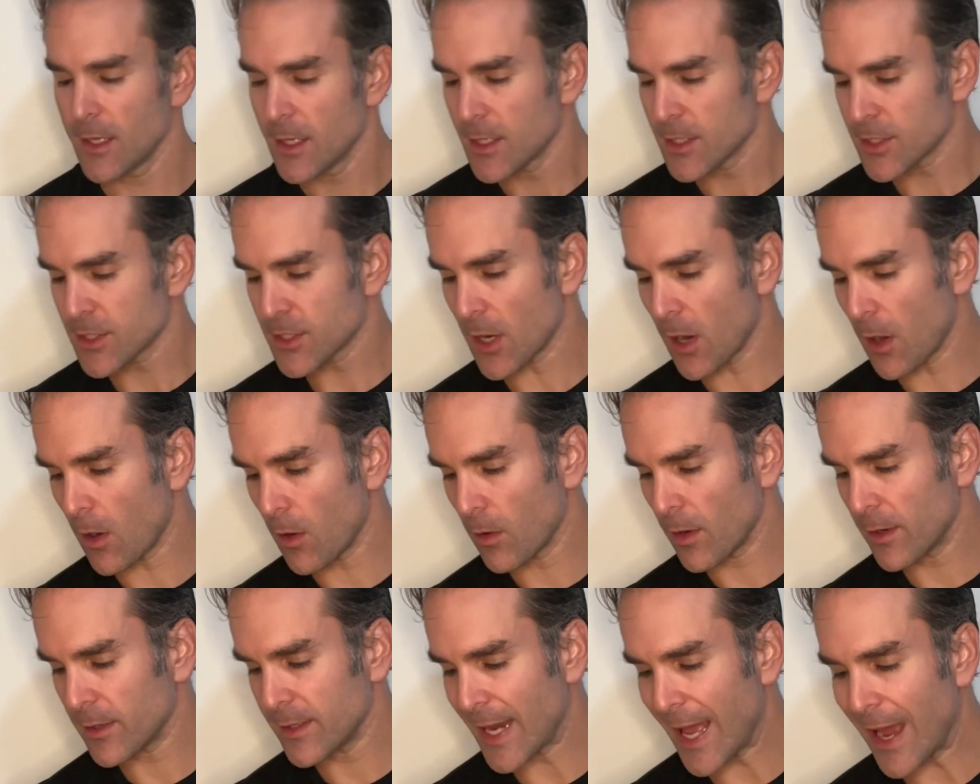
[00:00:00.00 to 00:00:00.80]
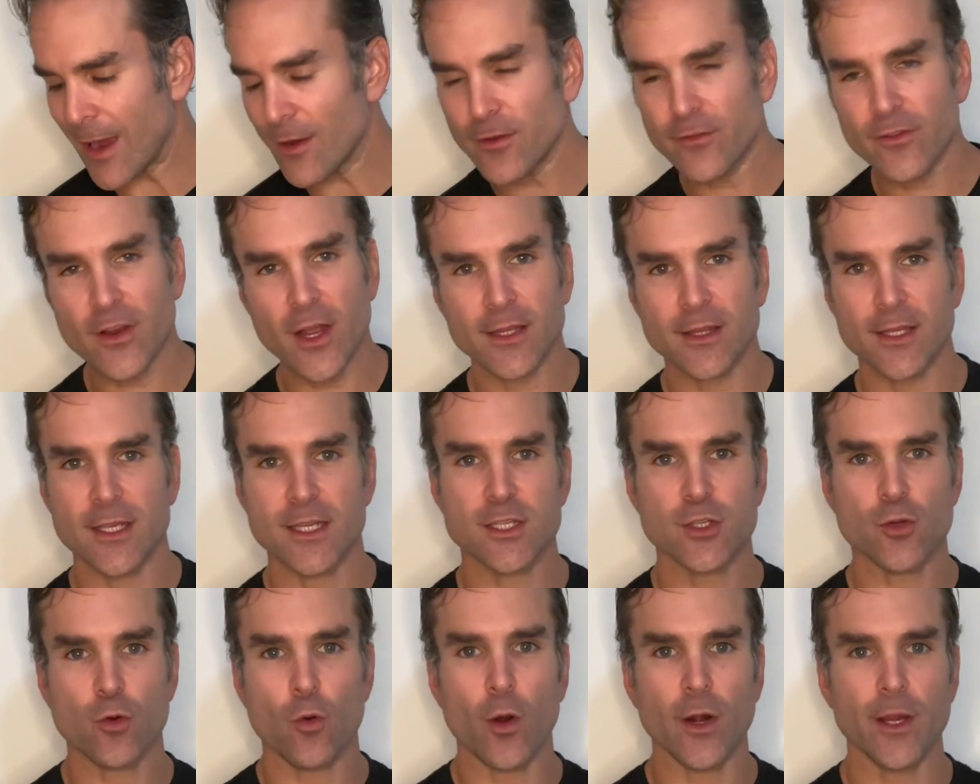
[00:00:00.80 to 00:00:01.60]
So now you've got these
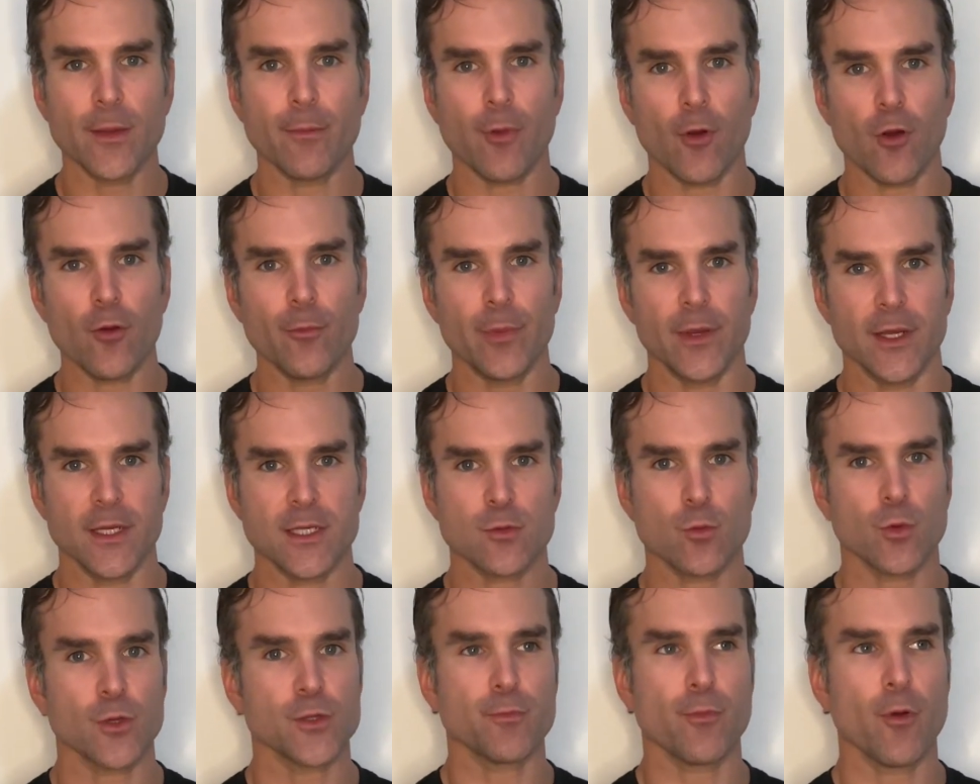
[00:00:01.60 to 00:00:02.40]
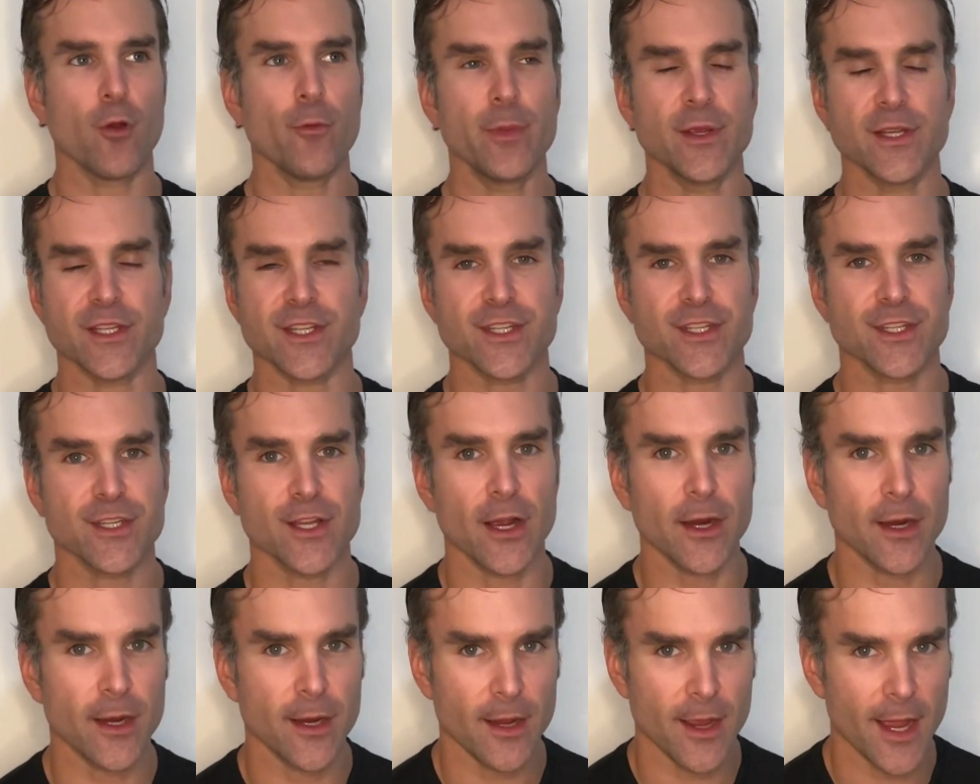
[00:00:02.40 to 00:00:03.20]
20 burpees, which burpees
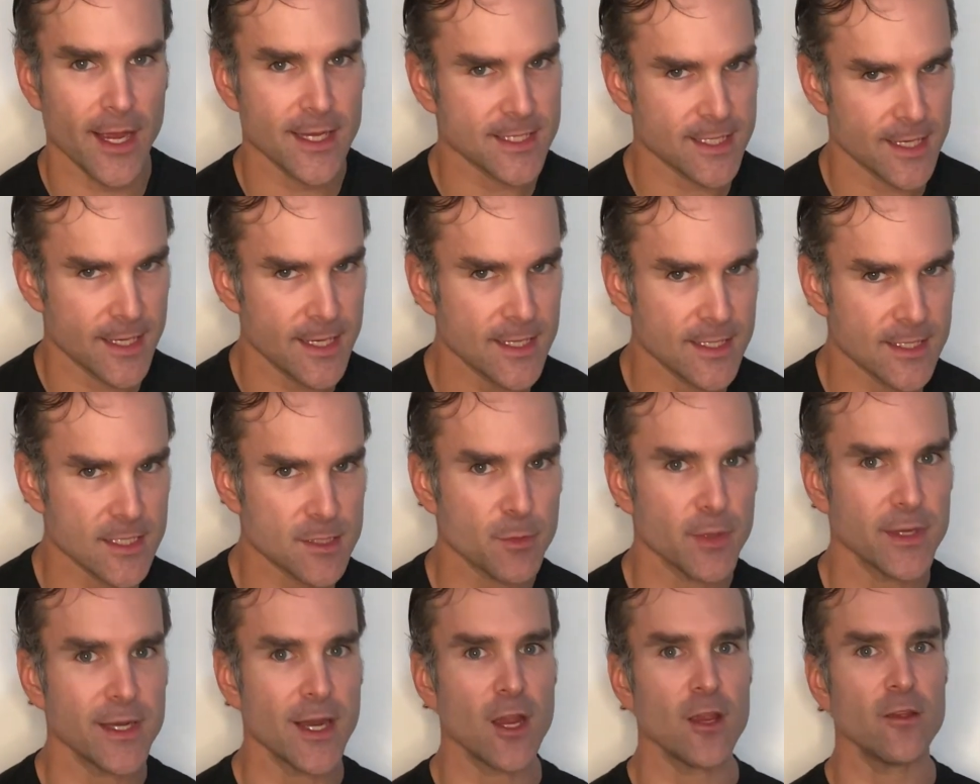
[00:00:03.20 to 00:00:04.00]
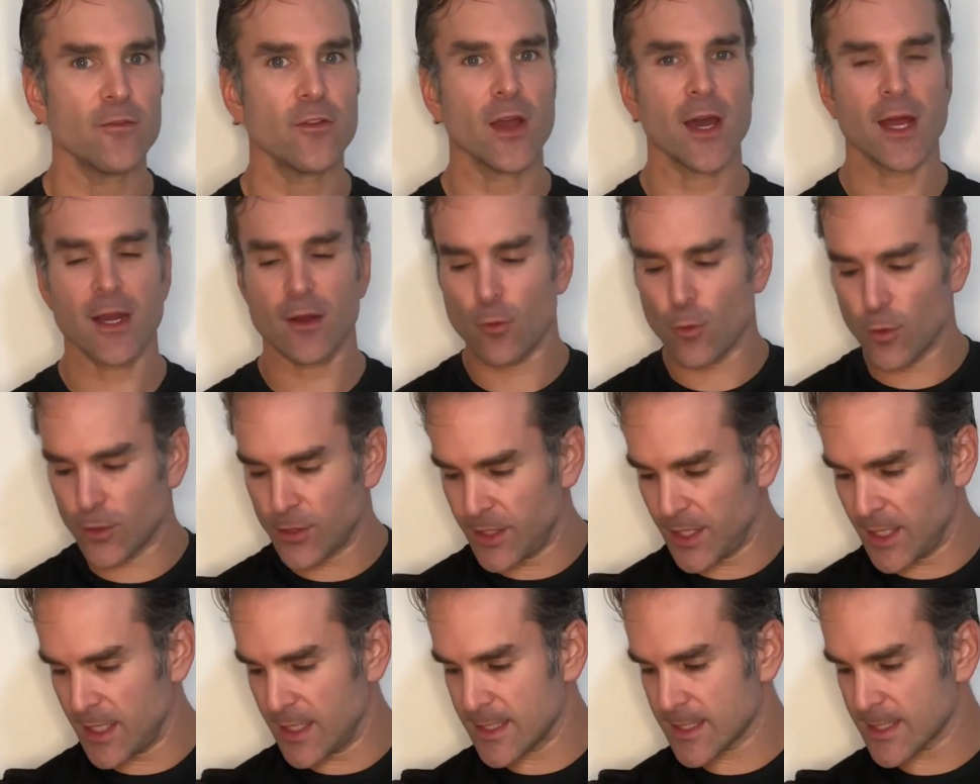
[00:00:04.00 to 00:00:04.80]
suck as it is, but now you've got it with
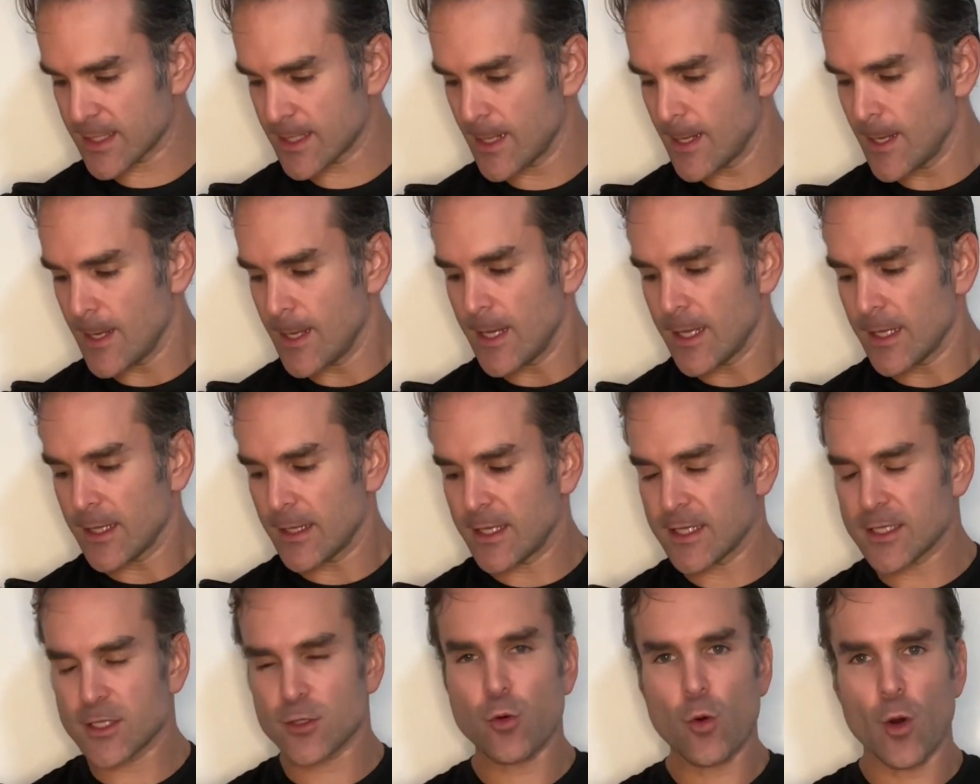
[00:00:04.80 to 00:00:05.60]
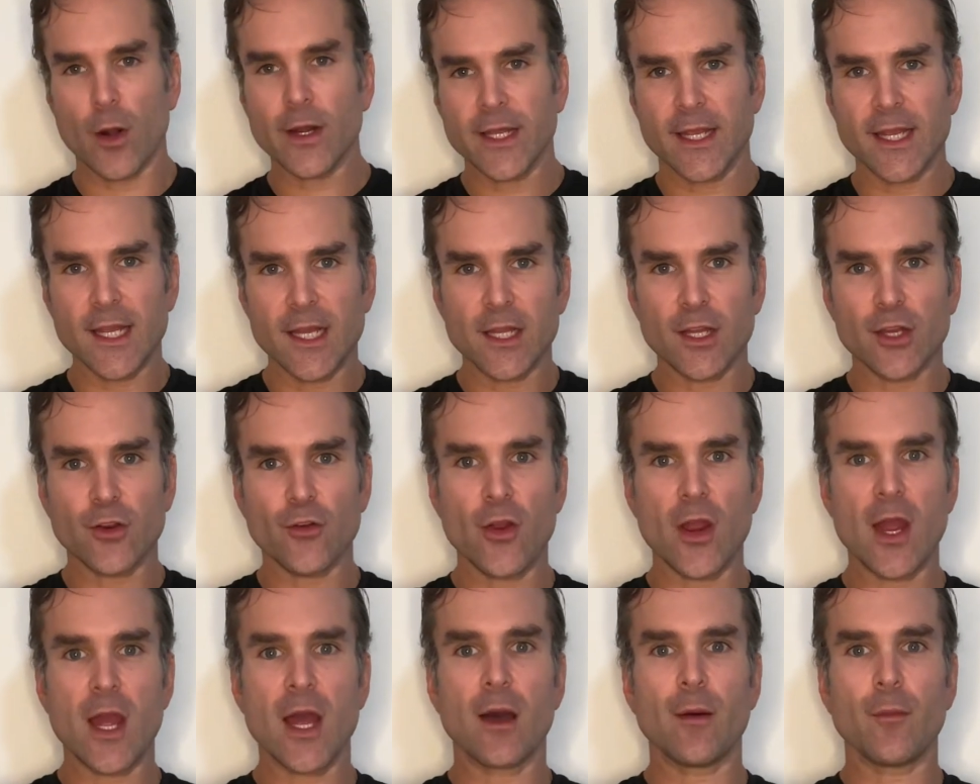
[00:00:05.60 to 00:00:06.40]
this
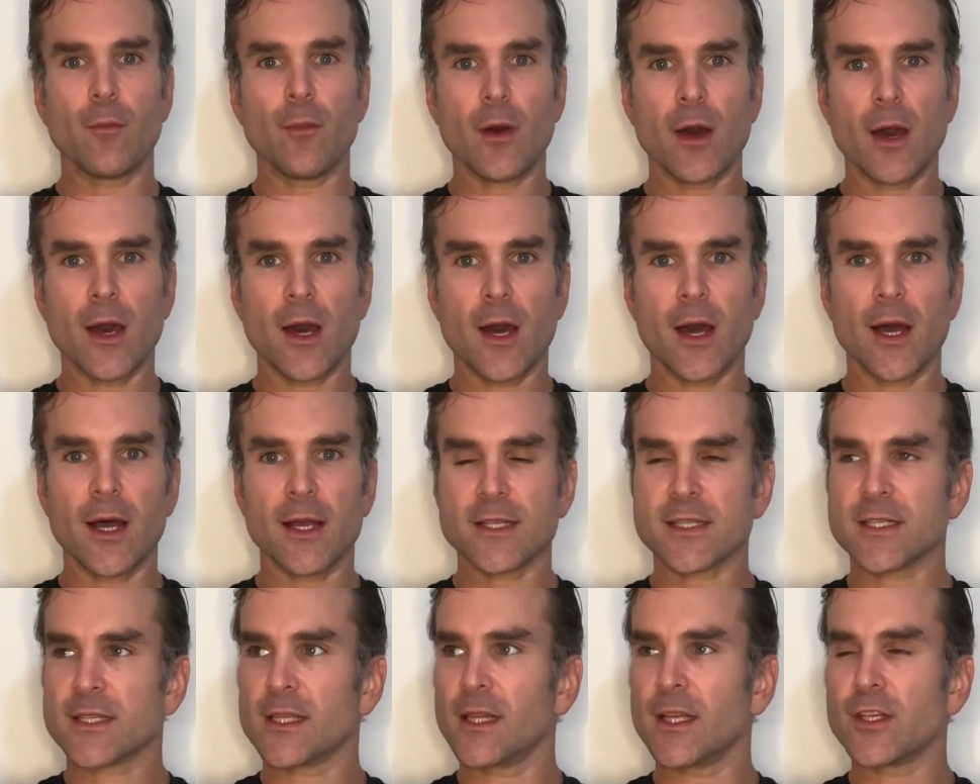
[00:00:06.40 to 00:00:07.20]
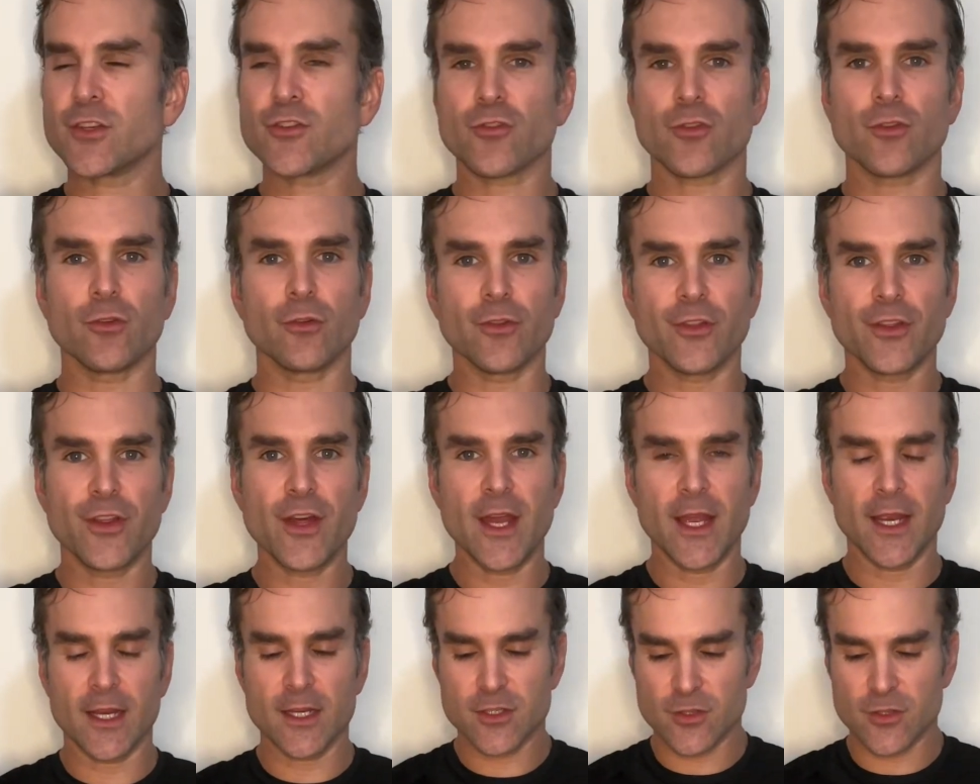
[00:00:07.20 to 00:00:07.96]
20-kilogram cylindrical thing.